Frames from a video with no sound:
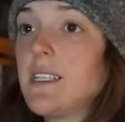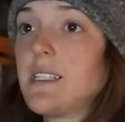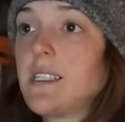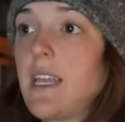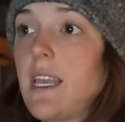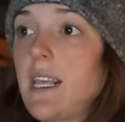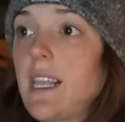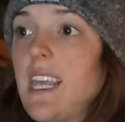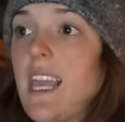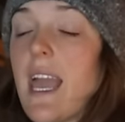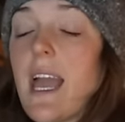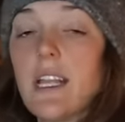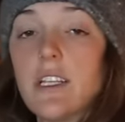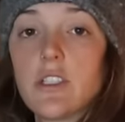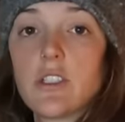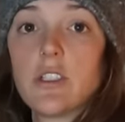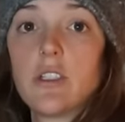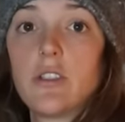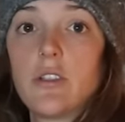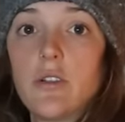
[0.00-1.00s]
is like the
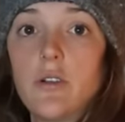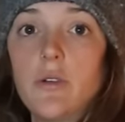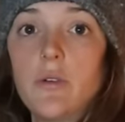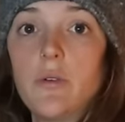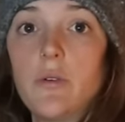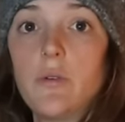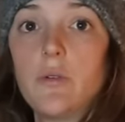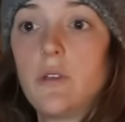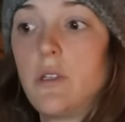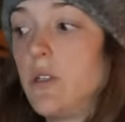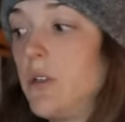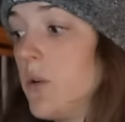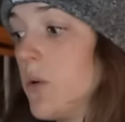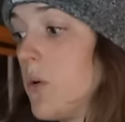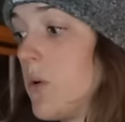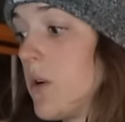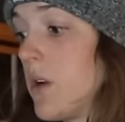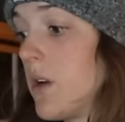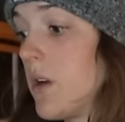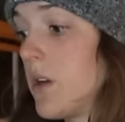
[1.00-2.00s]
engine to
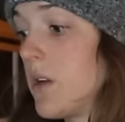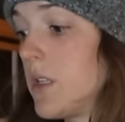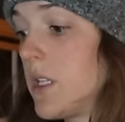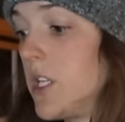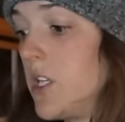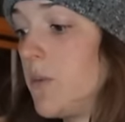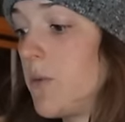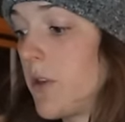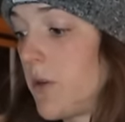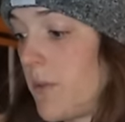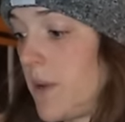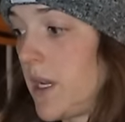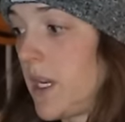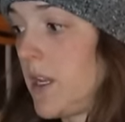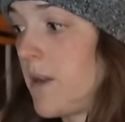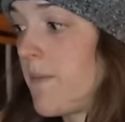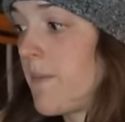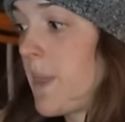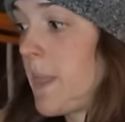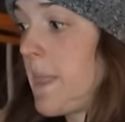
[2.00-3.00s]
your Cubic
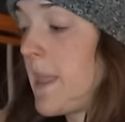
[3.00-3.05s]
Mini.